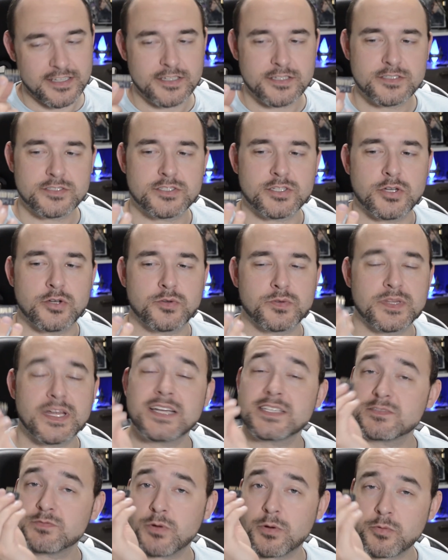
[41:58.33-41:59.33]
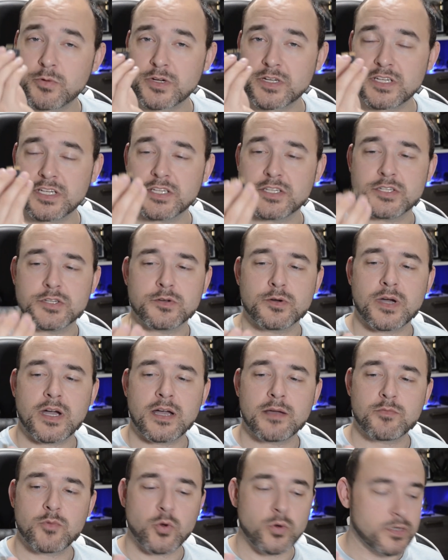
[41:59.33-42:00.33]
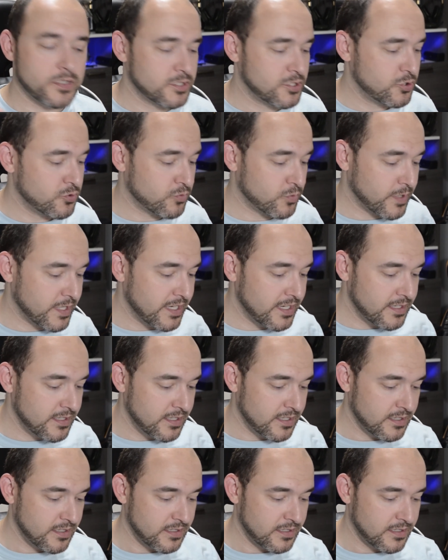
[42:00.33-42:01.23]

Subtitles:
So that's what we're gonna do. I'm going to read